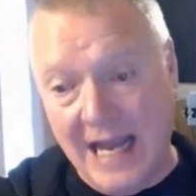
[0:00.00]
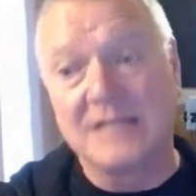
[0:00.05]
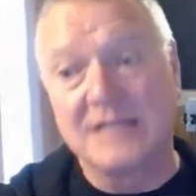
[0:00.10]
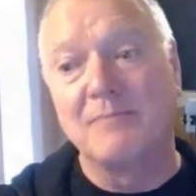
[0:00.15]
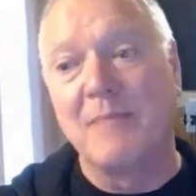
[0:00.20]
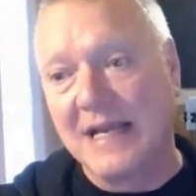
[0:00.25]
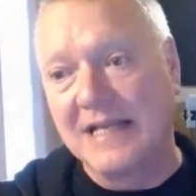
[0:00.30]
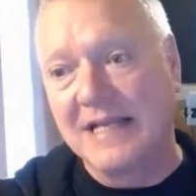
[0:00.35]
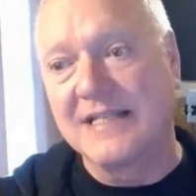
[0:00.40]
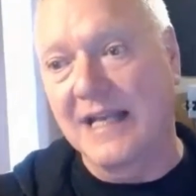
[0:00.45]

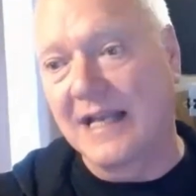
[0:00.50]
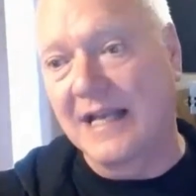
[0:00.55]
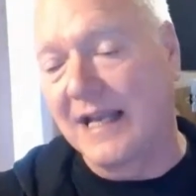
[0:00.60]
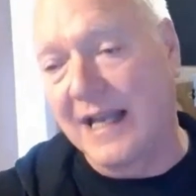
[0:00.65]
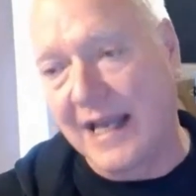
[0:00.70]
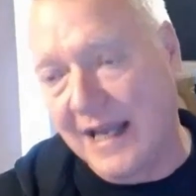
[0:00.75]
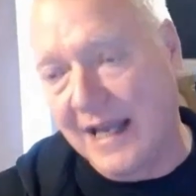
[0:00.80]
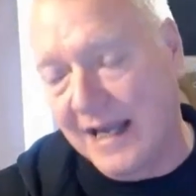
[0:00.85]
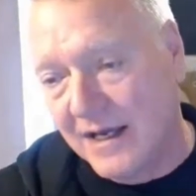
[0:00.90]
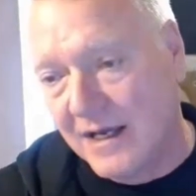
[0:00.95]
It's
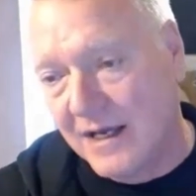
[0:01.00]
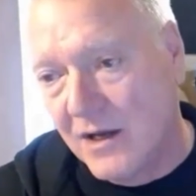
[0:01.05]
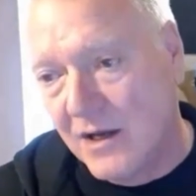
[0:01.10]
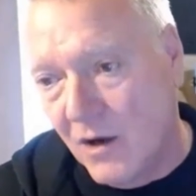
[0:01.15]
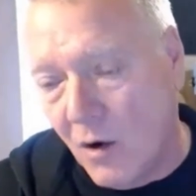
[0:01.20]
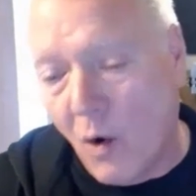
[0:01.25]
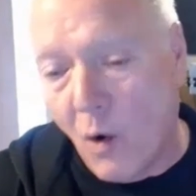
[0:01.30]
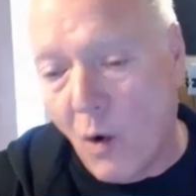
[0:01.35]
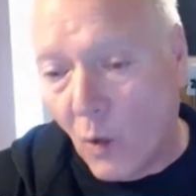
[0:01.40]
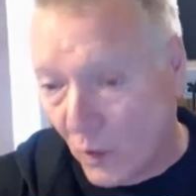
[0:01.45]
basically
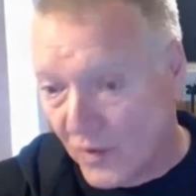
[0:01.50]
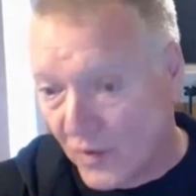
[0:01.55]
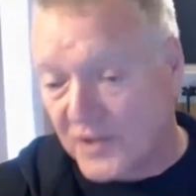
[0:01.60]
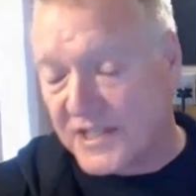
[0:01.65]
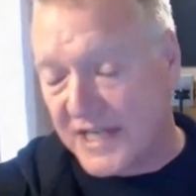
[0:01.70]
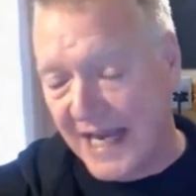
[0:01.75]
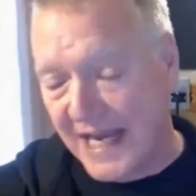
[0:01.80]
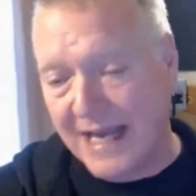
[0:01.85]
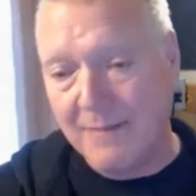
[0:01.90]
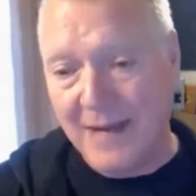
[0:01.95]
all
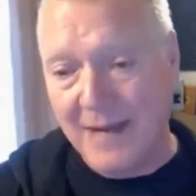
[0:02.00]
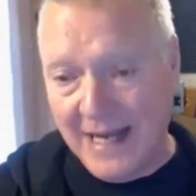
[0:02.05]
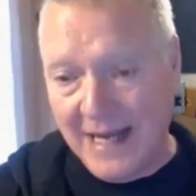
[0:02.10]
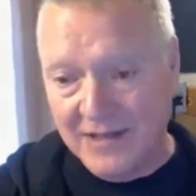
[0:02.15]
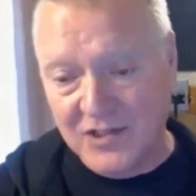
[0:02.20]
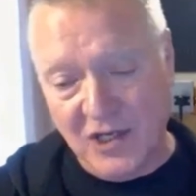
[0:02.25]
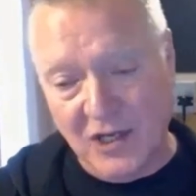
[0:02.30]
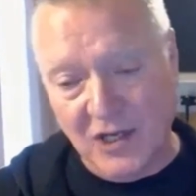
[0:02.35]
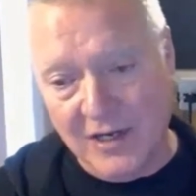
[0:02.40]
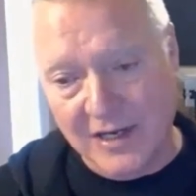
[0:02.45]
the team
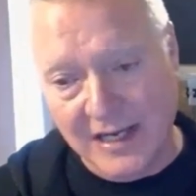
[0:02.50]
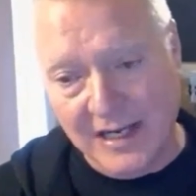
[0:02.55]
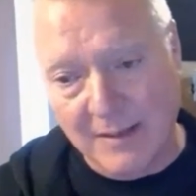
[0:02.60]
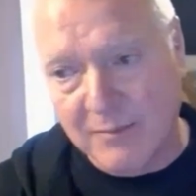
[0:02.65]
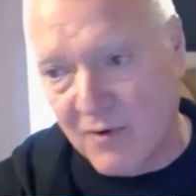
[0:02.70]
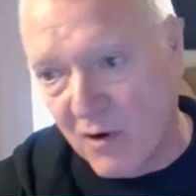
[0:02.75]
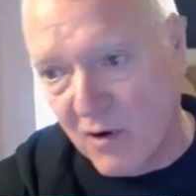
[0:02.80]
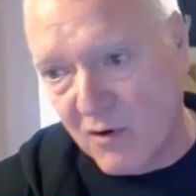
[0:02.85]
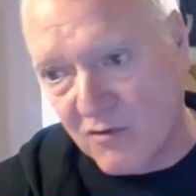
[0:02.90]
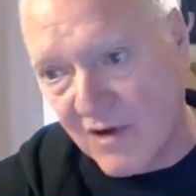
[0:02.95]
internally
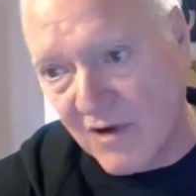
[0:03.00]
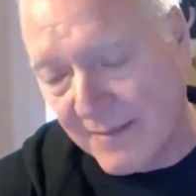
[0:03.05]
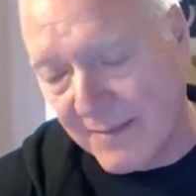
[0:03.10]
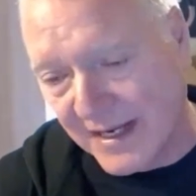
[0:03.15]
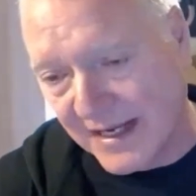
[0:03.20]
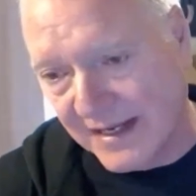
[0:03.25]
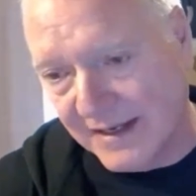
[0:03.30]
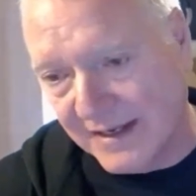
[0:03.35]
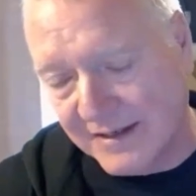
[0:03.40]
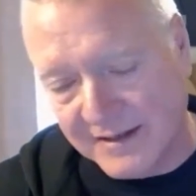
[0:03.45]

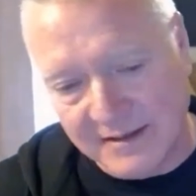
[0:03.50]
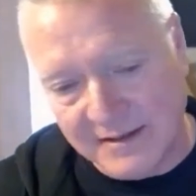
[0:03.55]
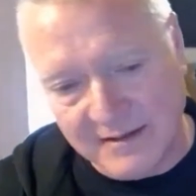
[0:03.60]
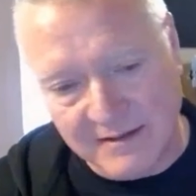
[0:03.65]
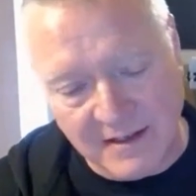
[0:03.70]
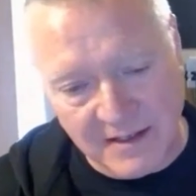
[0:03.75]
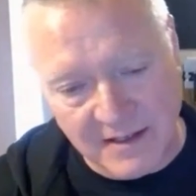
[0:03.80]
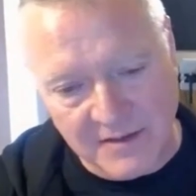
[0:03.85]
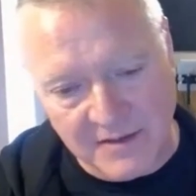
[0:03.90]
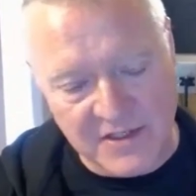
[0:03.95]
programming it
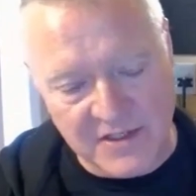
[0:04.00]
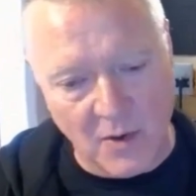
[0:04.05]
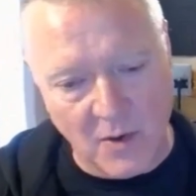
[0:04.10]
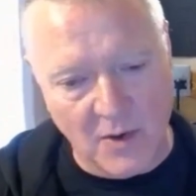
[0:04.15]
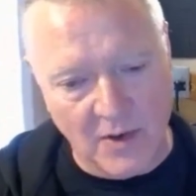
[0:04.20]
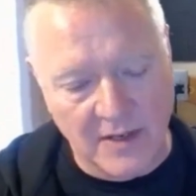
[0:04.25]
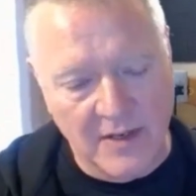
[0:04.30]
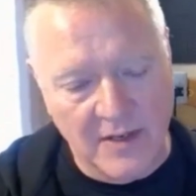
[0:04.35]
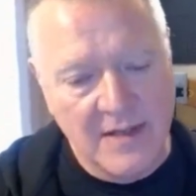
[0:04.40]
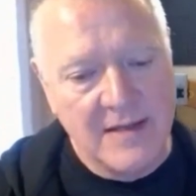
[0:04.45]
and
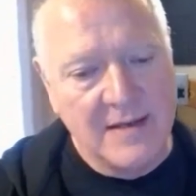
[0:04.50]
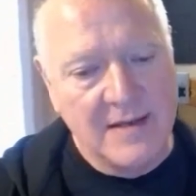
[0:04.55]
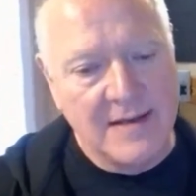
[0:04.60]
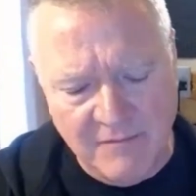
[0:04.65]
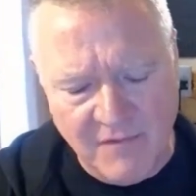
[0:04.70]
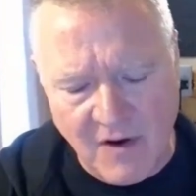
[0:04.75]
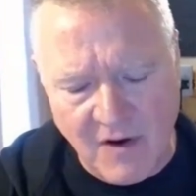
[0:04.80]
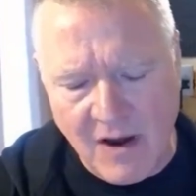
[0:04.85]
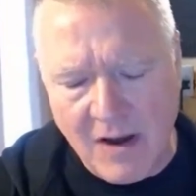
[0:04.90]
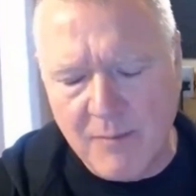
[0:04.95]
so on.
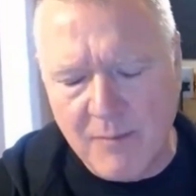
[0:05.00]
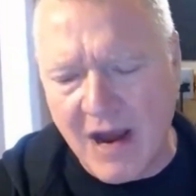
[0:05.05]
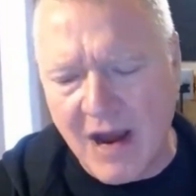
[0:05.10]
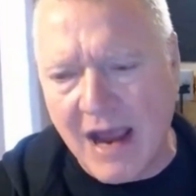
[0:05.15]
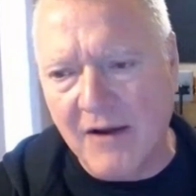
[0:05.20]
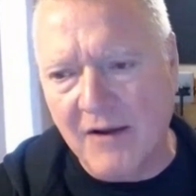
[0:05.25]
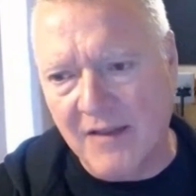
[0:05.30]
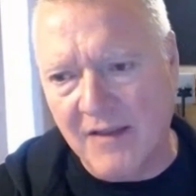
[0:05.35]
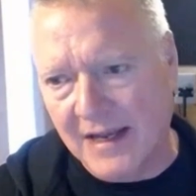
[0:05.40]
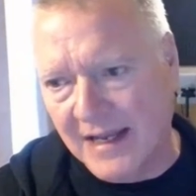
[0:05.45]
I'm very
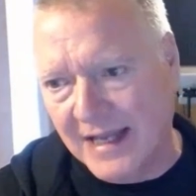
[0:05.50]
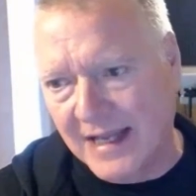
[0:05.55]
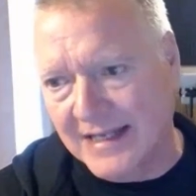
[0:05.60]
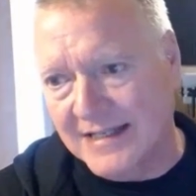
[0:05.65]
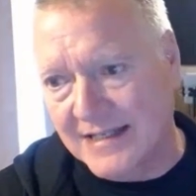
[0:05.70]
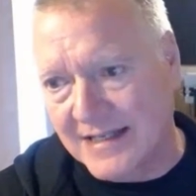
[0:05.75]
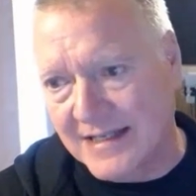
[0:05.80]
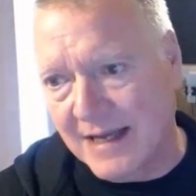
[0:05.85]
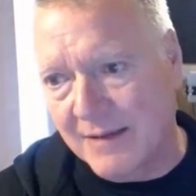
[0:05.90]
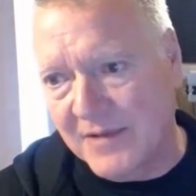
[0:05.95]
proud of that
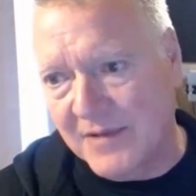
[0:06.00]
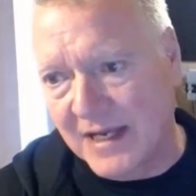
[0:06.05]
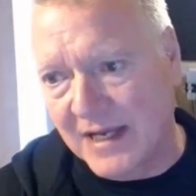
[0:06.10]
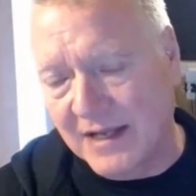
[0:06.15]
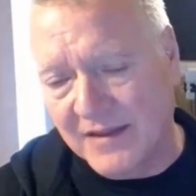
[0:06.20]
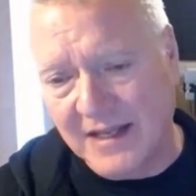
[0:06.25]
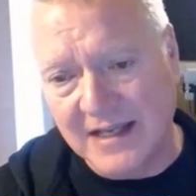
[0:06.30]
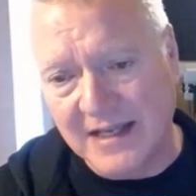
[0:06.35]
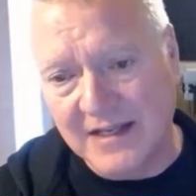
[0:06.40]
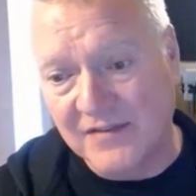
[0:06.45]
latest
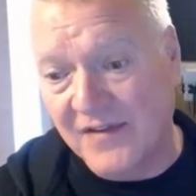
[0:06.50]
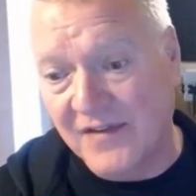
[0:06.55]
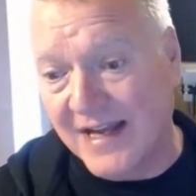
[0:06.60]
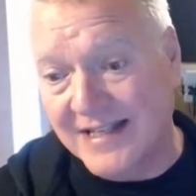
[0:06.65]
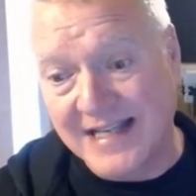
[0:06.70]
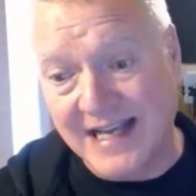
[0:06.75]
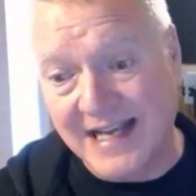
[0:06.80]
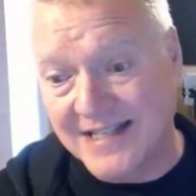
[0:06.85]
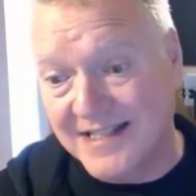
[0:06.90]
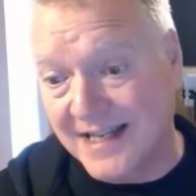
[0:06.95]
update. I think it's
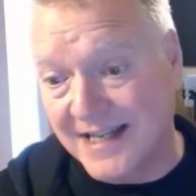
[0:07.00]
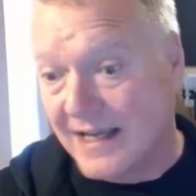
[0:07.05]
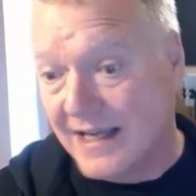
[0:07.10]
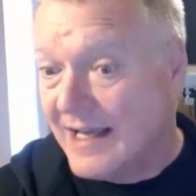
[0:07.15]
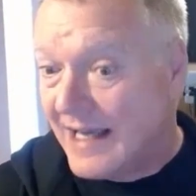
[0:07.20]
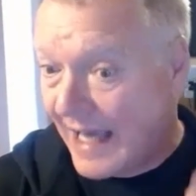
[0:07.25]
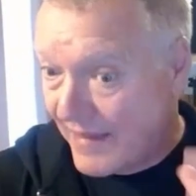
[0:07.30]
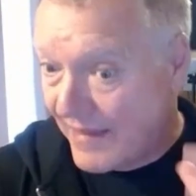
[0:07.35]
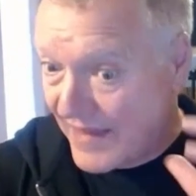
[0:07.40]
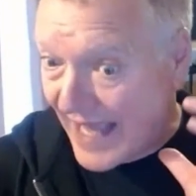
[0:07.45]
fantastic.
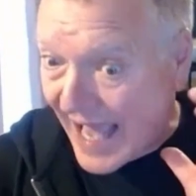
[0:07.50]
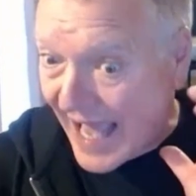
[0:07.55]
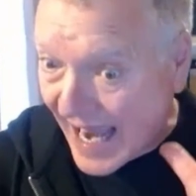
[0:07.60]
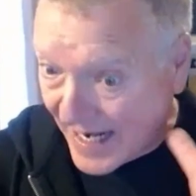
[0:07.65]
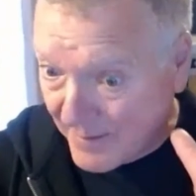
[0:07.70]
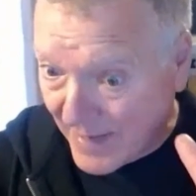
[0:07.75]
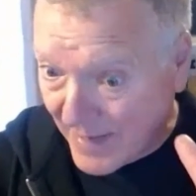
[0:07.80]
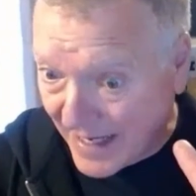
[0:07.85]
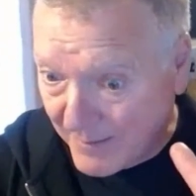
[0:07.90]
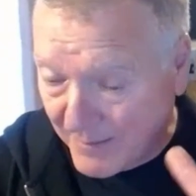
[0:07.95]
And the
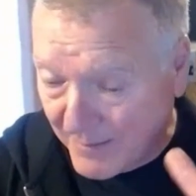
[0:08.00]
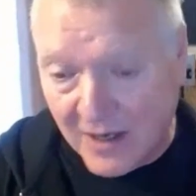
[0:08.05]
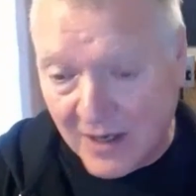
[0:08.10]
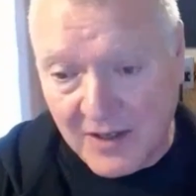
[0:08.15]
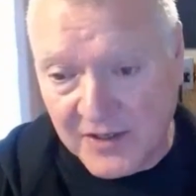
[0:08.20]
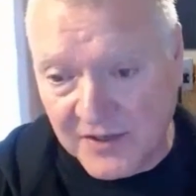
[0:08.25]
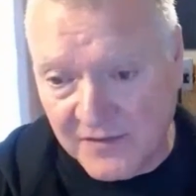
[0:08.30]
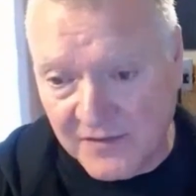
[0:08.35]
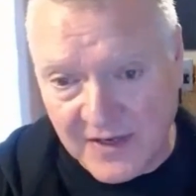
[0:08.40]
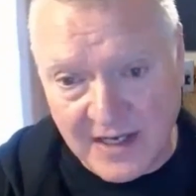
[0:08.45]
anime
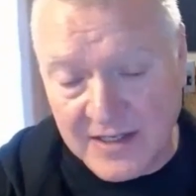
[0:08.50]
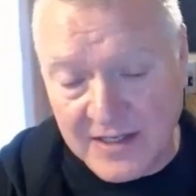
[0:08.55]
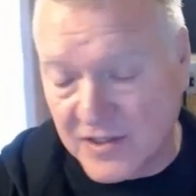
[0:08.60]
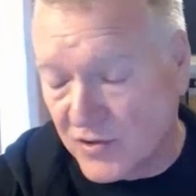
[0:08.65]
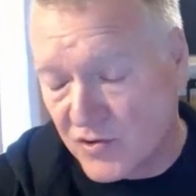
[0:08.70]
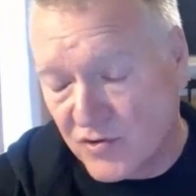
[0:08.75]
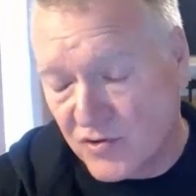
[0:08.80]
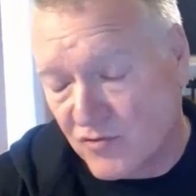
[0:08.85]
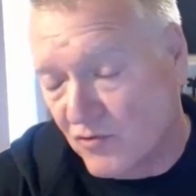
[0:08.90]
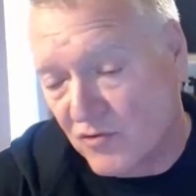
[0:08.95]
part of it is
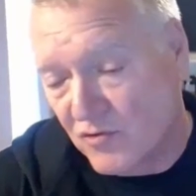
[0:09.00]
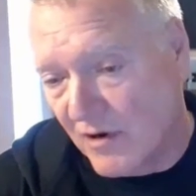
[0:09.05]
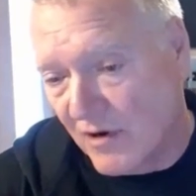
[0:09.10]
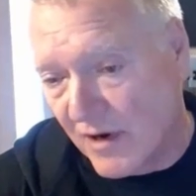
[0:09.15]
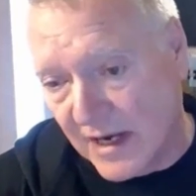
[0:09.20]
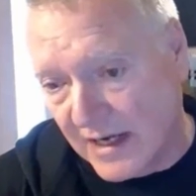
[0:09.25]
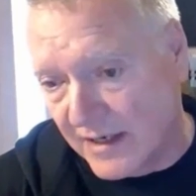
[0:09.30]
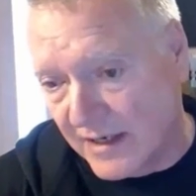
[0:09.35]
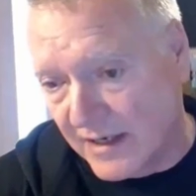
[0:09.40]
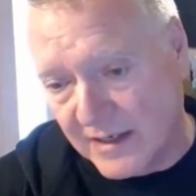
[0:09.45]

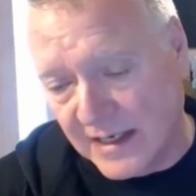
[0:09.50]
extraordinary.